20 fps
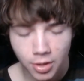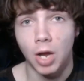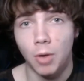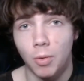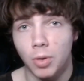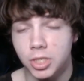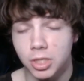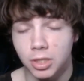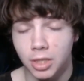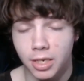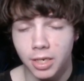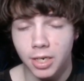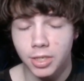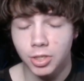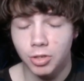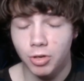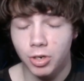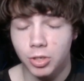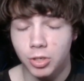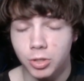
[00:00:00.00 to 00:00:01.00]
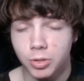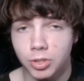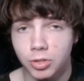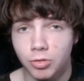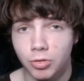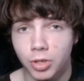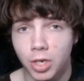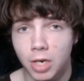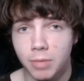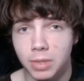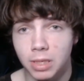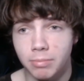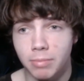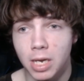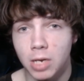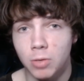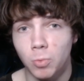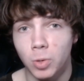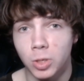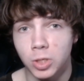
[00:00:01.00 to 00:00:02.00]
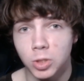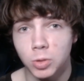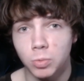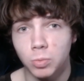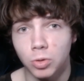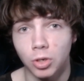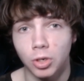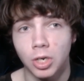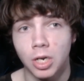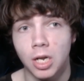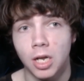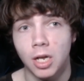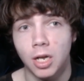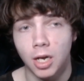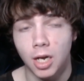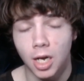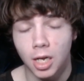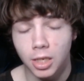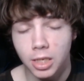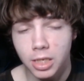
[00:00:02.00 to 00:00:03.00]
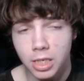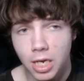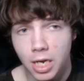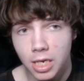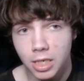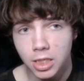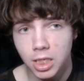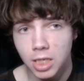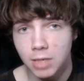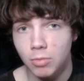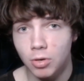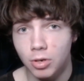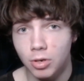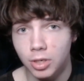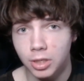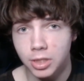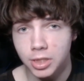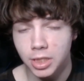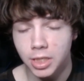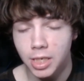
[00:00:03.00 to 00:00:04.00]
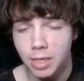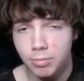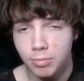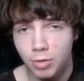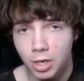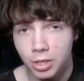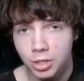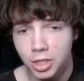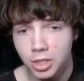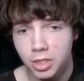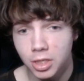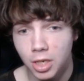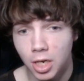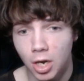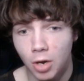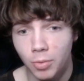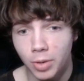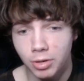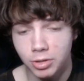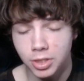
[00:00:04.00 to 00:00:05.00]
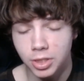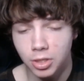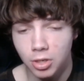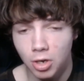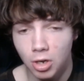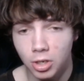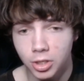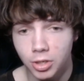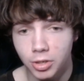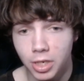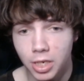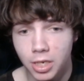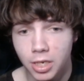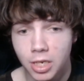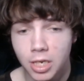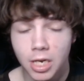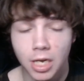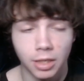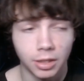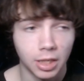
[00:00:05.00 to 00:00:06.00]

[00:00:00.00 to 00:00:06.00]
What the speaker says: I watched a lot of content creators when I was growing up, and the main ones were Ali A, Team Martin, and Syndicate Project when I was into Call of Duty.